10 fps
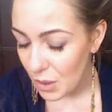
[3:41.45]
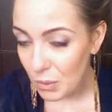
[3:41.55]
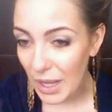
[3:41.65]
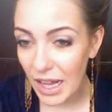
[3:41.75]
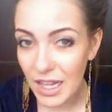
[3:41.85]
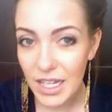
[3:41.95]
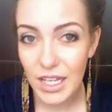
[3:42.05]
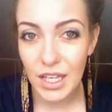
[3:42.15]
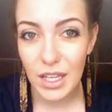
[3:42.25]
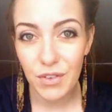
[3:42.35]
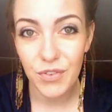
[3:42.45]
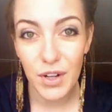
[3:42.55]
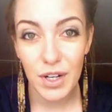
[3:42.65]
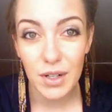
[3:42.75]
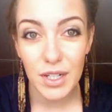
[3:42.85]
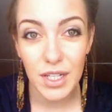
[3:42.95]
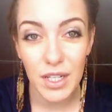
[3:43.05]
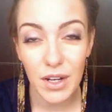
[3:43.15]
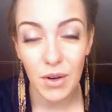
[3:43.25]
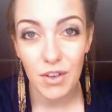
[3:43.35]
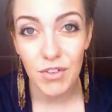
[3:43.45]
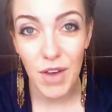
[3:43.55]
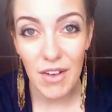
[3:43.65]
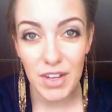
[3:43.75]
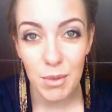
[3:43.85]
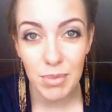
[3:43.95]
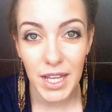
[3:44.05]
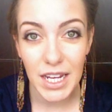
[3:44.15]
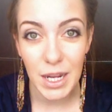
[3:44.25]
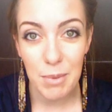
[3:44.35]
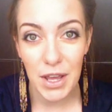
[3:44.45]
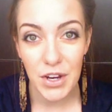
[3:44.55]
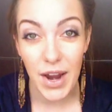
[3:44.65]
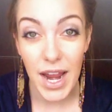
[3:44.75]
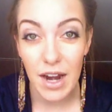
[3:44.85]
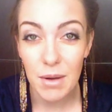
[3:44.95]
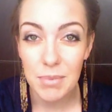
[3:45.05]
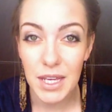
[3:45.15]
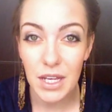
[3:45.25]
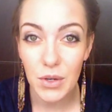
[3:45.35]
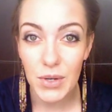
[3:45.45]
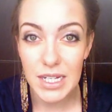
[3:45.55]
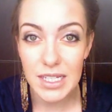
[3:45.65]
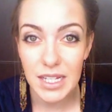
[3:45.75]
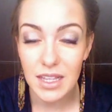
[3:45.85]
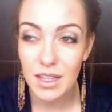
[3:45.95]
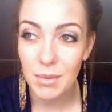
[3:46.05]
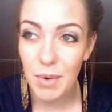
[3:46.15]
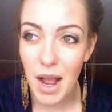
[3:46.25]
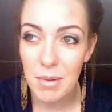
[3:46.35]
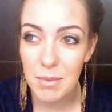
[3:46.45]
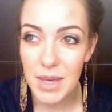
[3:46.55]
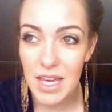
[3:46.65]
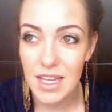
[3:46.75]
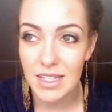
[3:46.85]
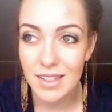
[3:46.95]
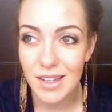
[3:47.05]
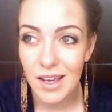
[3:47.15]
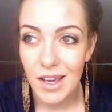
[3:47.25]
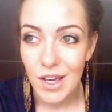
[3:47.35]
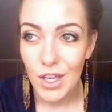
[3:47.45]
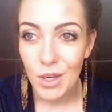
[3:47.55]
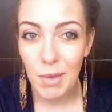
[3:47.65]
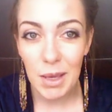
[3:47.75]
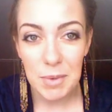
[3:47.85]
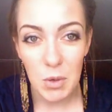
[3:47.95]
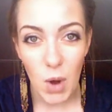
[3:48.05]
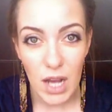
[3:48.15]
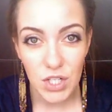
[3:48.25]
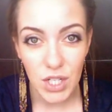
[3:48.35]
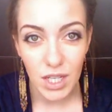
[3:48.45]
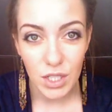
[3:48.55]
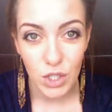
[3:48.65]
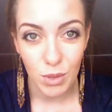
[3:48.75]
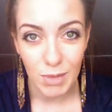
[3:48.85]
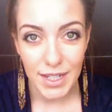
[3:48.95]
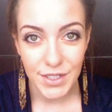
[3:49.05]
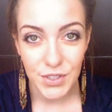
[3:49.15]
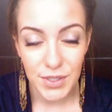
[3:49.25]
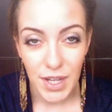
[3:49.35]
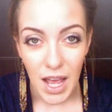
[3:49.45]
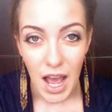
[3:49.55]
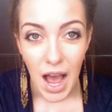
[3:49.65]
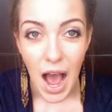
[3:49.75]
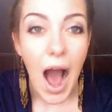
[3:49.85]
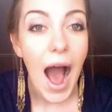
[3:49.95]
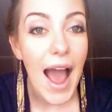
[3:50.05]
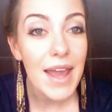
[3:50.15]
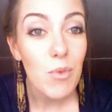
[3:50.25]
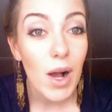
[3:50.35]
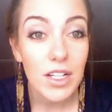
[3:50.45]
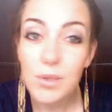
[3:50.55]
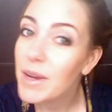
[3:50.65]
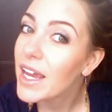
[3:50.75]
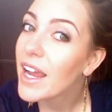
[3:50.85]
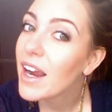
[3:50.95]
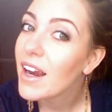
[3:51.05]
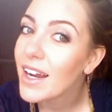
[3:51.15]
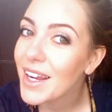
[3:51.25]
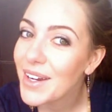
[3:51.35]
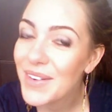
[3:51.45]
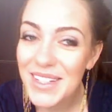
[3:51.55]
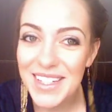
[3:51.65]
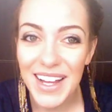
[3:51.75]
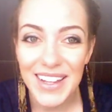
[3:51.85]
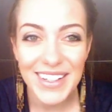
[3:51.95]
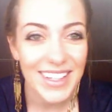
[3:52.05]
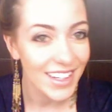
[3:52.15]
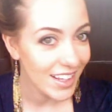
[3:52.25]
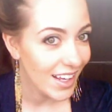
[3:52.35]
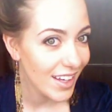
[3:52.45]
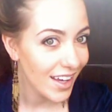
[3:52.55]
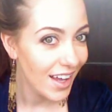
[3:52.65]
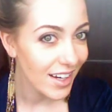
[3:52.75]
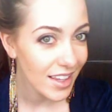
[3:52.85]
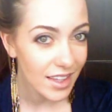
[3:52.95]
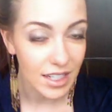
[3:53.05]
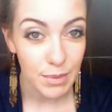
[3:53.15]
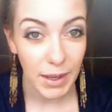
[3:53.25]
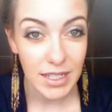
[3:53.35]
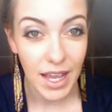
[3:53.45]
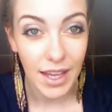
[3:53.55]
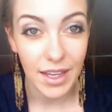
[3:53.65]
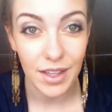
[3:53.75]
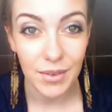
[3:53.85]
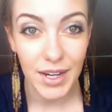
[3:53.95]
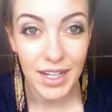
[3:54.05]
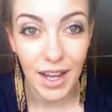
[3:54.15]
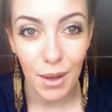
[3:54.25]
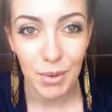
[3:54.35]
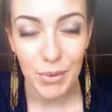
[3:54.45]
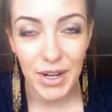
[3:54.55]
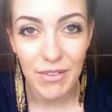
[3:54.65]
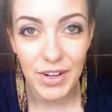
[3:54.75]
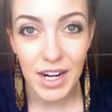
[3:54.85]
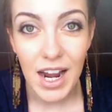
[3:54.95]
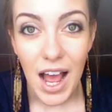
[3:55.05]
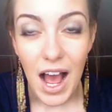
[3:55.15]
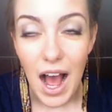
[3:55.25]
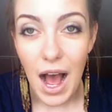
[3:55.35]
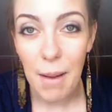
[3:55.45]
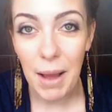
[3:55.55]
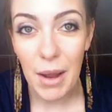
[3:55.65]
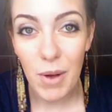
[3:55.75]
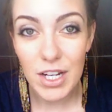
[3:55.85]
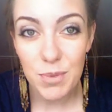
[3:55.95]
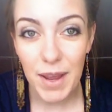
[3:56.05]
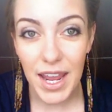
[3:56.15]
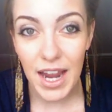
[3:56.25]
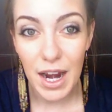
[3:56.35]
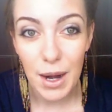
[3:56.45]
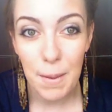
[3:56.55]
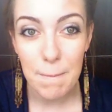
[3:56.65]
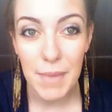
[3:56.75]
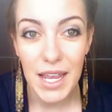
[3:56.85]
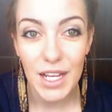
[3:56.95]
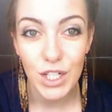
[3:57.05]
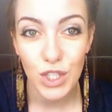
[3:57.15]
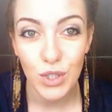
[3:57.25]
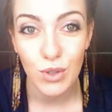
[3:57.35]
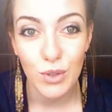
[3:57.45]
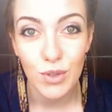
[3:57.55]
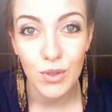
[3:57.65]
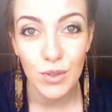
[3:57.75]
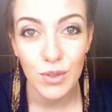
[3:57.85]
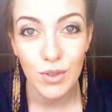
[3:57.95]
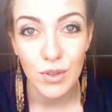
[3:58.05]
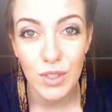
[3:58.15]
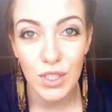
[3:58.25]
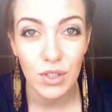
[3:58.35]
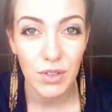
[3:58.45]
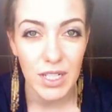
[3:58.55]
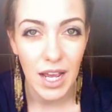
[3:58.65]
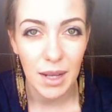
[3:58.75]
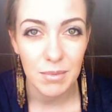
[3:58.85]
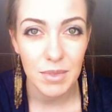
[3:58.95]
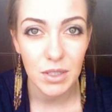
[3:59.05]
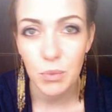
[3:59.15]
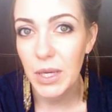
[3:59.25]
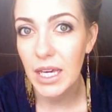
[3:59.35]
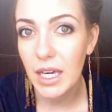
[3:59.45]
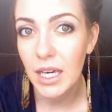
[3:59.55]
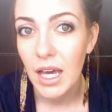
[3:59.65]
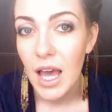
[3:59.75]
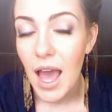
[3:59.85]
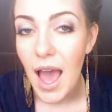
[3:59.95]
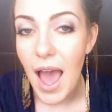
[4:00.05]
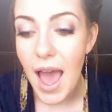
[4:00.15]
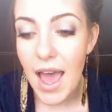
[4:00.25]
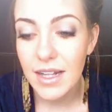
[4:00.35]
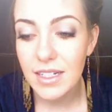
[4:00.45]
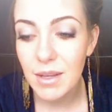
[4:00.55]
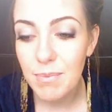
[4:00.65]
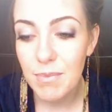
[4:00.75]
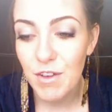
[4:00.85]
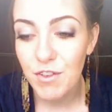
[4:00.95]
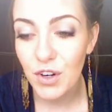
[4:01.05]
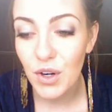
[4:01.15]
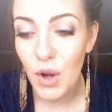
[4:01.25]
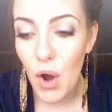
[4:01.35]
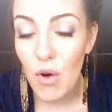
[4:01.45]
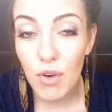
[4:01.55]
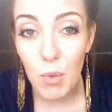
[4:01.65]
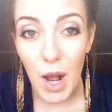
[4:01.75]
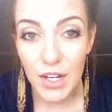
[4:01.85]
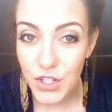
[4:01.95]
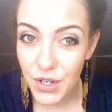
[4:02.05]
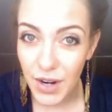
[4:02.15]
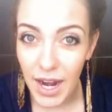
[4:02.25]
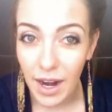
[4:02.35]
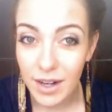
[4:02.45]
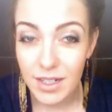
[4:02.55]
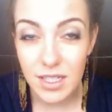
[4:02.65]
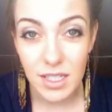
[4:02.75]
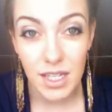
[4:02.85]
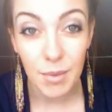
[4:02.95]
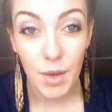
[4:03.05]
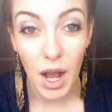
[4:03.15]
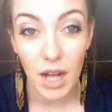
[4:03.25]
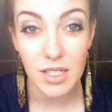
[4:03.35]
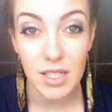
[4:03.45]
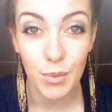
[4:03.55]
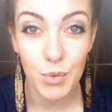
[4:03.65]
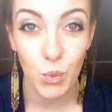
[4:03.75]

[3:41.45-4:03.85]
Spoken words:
Well, if if you have a complaint about your hair being greasy, then the problem is you might be washing it too much. I wash my hair, and I know it's not looking like anything spectacular right now, but whatever. I wash my hair like 2 to 3 times a week. And if you're overwashing your hair, and it's the same concept